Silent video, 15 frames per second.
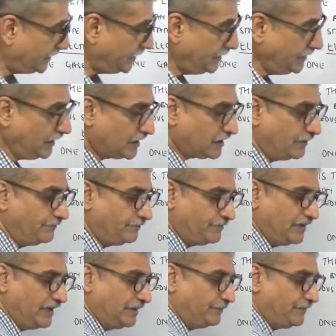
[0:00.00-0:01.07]
in the
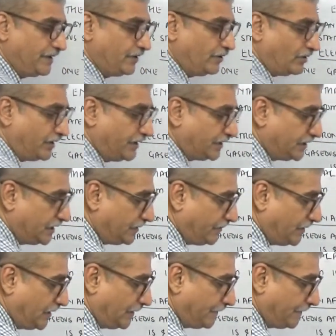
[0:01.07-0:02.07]
complete periodic table,